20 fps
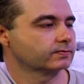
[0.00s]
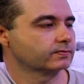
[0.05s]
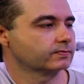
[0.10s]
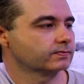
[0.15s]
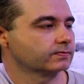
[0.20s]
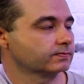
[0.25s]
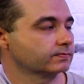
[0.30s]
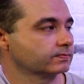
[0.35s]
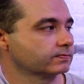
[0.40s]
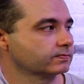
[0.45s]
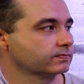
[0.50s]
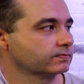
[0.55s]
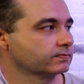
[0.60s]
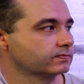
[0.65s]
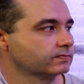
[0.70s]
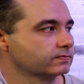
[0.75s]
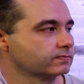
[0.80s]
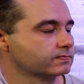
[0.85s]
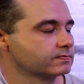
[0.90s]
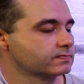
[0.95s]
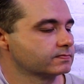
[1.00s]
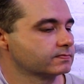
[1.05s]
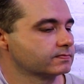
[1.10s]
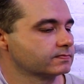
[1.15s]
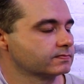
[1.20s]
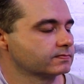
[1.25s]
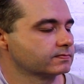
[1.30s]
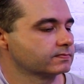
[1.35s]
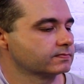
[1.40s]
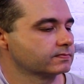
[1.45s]

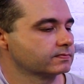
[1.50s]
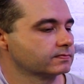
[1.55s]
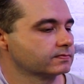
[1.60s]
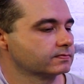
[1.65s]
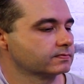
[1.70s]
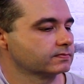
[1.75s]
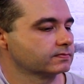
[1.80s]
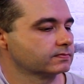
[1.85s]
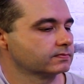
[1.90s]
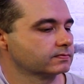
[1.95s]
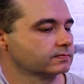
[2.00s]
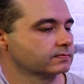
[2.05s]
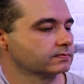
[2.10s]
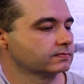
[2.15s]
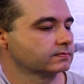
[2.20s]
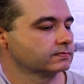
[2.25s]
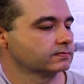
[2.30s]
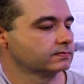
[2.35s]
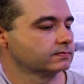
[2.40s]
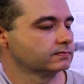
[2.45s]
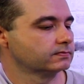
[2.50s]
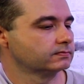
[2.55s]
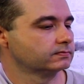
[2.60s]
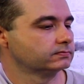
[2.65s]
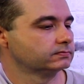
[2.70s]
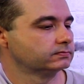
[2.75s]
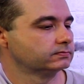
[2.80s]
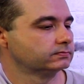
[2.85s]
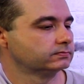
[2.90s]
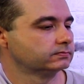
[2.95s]

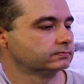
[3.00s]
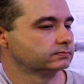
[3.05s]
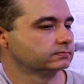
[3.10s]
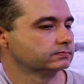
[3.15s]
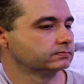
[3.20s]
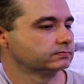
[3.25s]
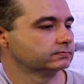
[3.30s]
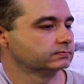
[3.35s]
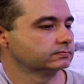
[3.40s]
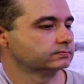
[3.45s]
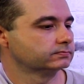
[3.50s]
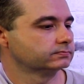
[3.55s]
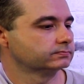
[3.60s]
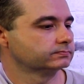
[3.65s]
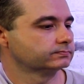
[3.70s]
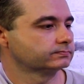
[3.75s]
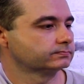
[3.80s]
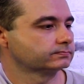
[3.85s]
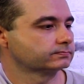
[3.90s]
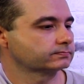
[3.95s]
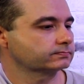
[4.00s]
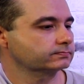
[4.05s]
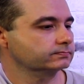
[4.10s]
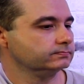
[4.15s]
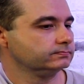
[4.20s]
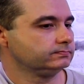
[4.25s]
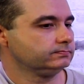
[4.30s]
This person isn't speaking.